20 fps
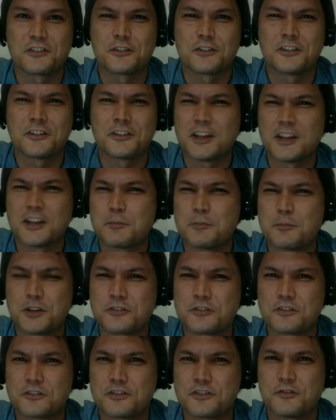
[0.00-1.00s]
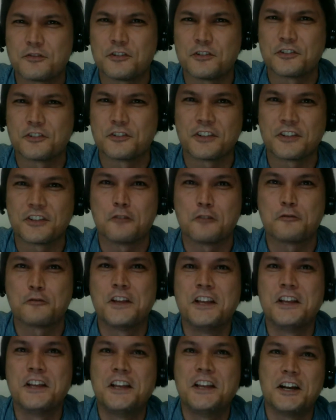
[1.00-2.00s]
sticks are to take pictures of
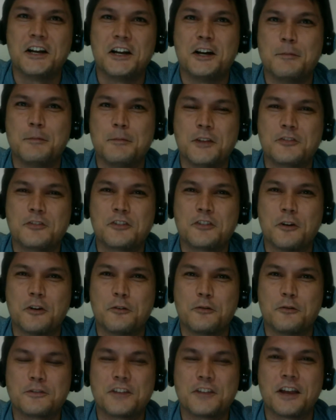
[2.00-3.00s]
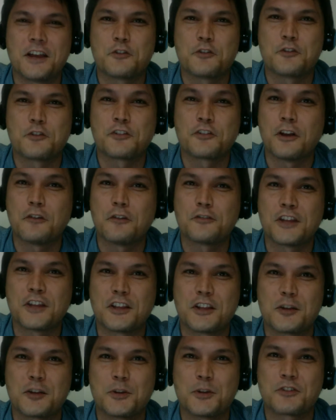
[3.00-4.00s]
yourself. So to have
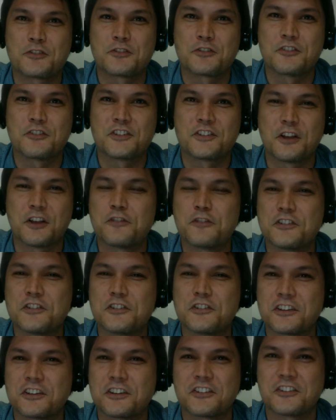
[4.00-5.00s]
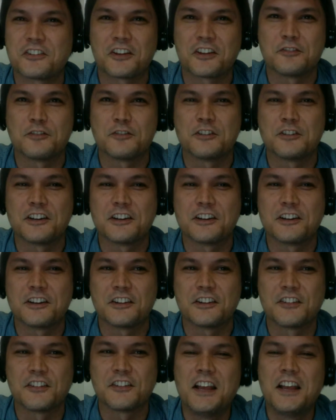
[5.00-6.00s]
yourself taking a picture of a selfie stick is kind of
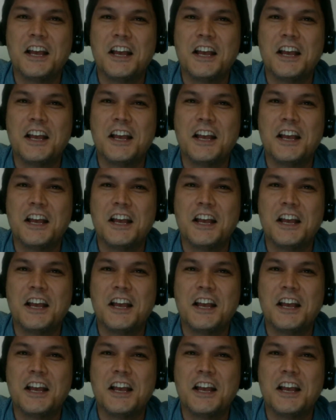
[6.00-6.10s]
hilarious.